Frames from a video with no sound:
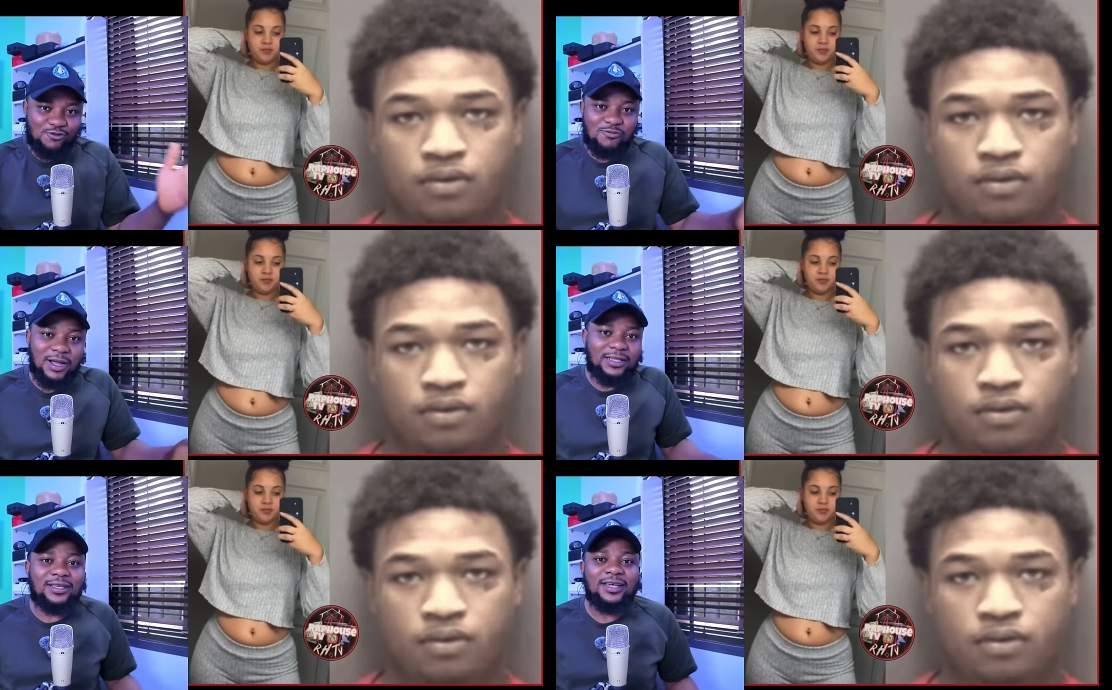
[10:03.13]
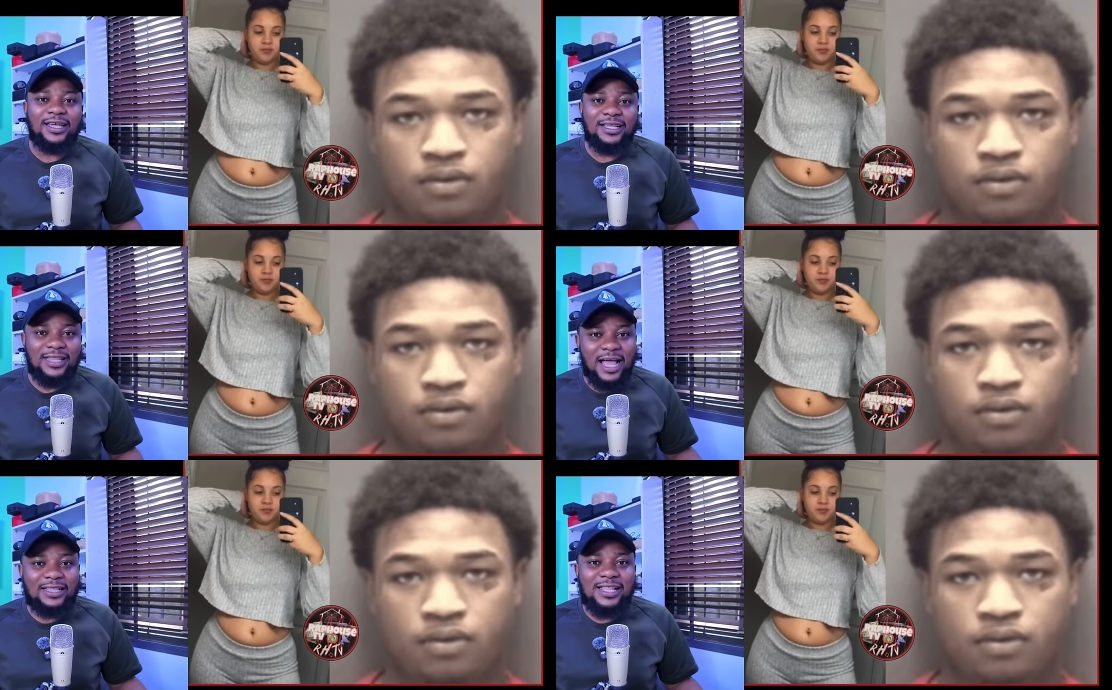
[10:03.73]
Speaker 1: the woman.
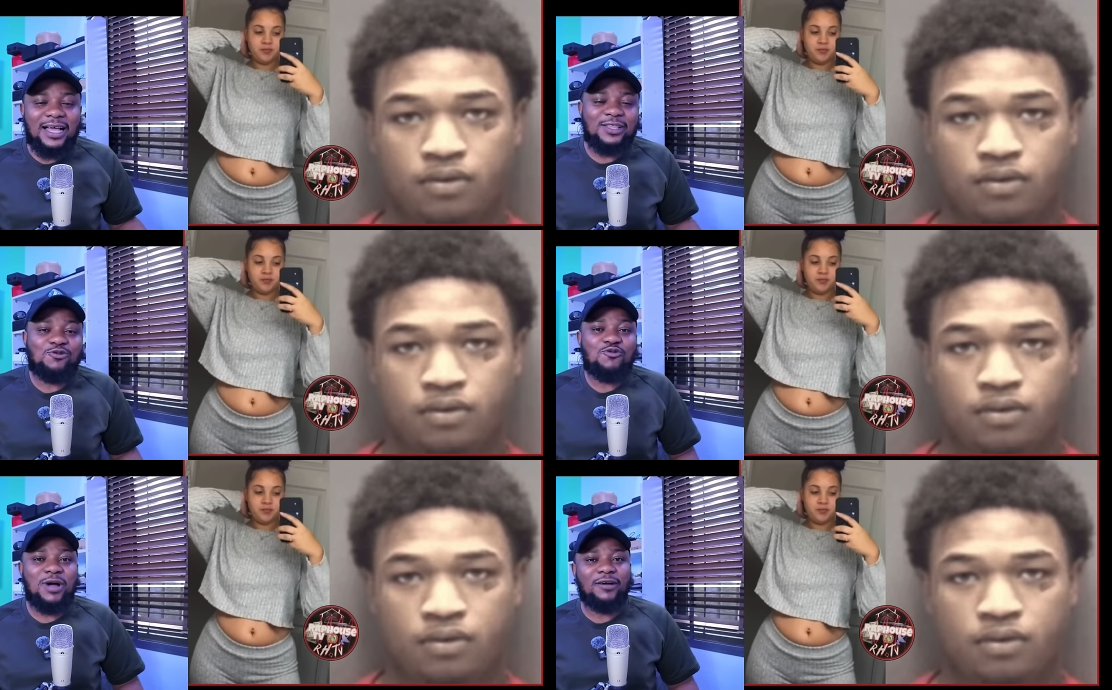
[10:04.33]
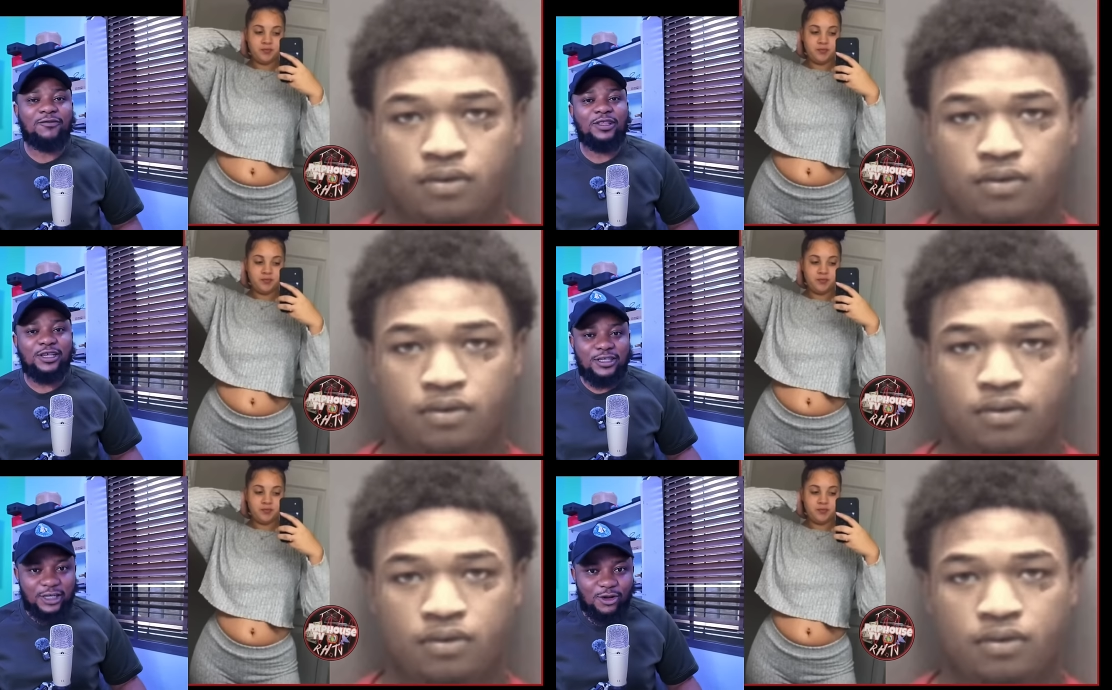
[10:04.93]
Knock, knock the woman
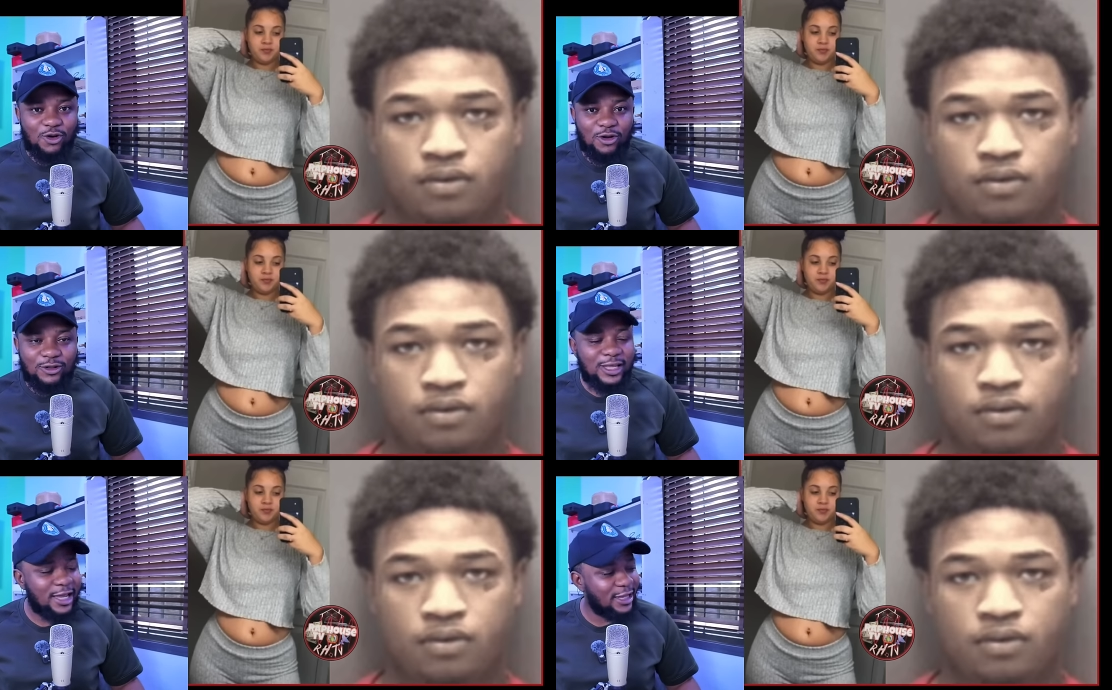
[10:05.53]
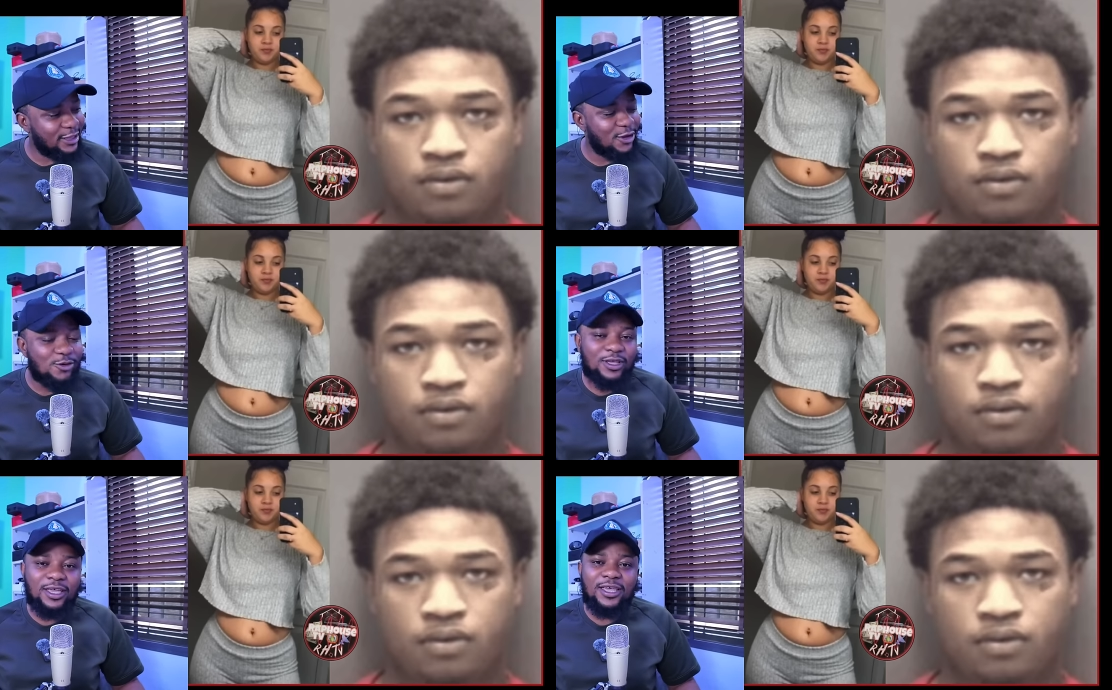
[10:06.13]
finish. He can't uh, they
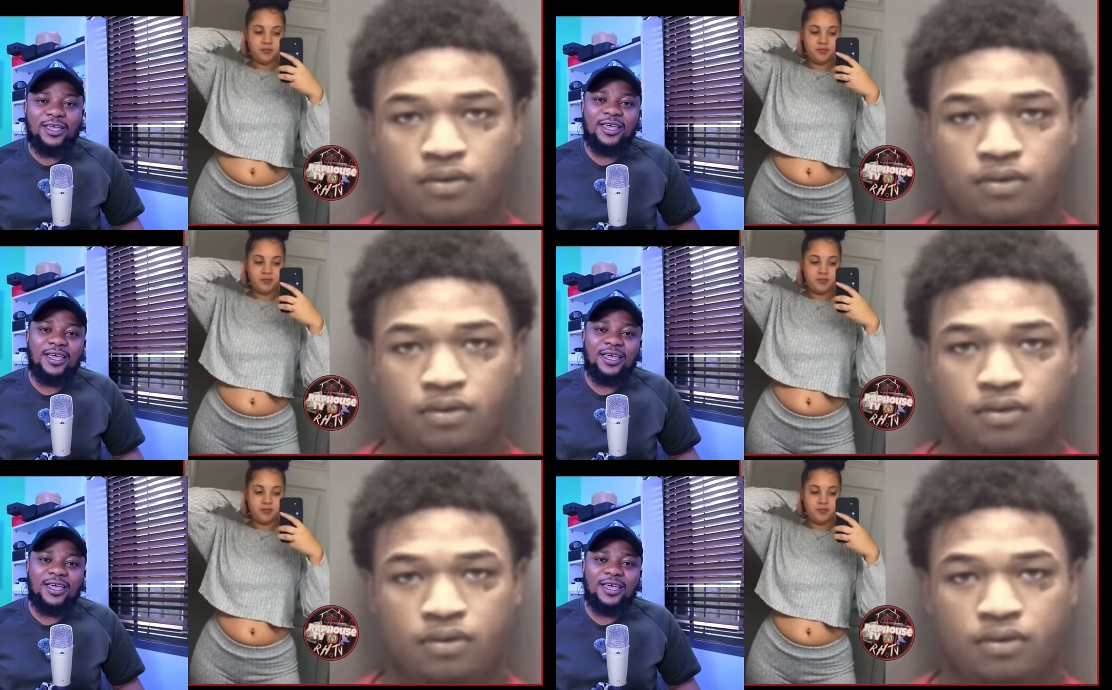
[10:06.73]
okay.